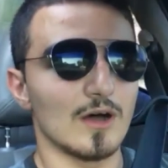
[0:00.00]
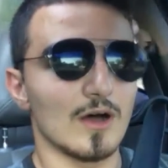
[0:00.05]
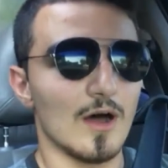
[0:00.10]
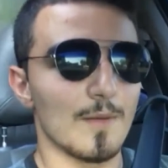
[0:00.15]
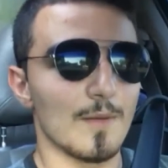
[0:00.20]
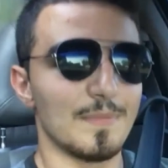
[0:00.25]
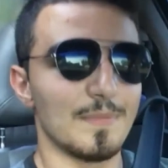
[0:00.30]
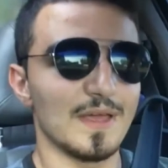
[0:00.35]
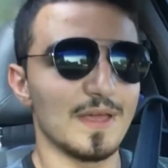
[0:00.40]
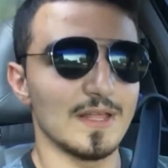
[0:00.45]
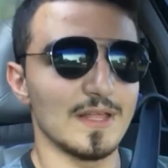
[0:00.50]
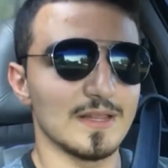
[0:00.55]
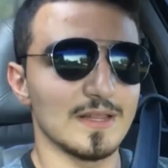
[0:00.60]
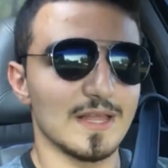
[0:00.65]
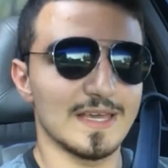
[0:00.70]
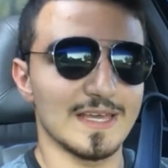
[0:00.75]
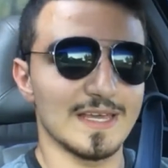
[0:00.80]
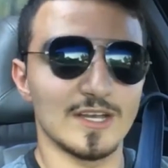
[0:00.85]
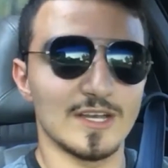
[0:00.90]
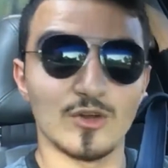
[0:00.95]
a bit
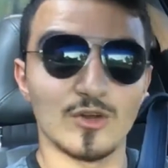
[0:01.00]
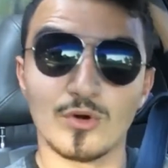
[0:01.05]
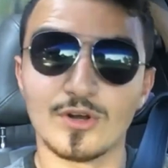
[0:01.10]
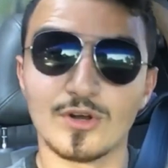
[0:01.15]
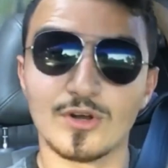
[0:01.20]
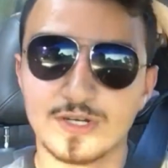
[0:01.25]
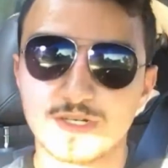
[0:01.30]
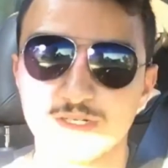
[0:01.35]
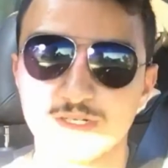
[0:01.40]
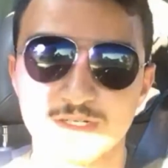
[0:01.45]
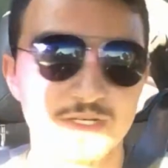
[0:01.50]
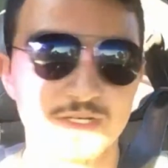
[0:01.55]
like in an order